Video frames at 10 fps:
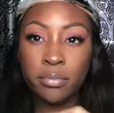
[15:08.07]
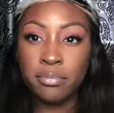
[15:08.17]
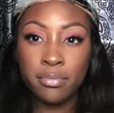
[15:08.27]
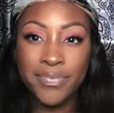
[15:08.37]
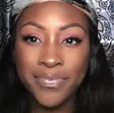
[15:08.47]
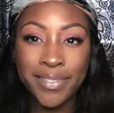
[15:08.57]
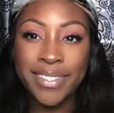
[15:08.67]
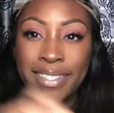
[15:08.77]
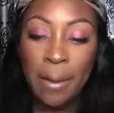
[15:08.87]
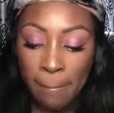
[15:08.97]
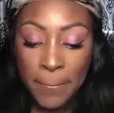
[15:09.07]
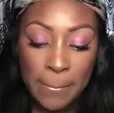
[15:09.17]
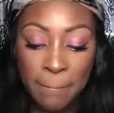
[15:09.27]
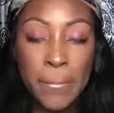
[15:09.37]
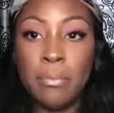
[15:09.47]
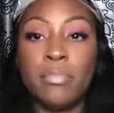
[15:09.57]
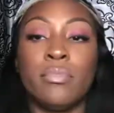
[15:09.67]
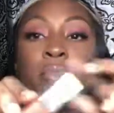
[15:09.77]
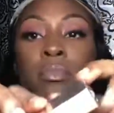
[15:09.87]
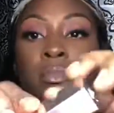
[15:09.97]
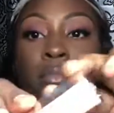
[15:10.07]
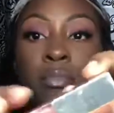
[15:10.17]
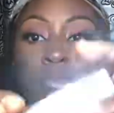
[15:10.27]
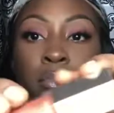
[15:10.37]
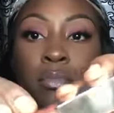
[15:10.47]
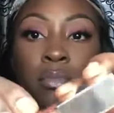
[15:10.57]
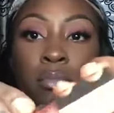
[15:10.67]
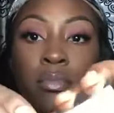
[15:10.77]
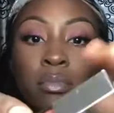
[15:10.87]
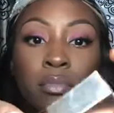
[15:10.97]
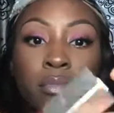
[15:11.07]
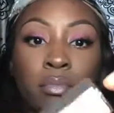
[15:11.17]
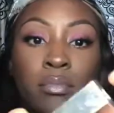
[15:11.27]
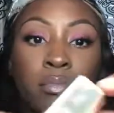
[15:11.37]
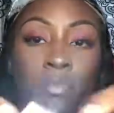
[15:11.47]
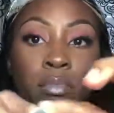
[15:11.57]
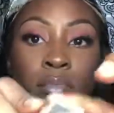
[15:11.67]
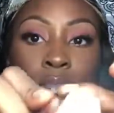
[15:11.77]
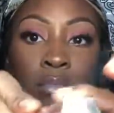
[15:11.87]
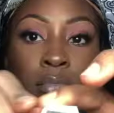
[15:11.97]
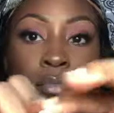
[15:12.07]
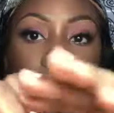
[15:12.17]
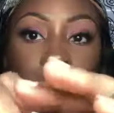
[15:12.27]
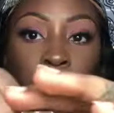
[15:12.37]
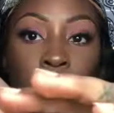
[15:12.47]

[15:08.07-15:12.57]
And then to top it off, I'm going in with Fenty Beauty Gloss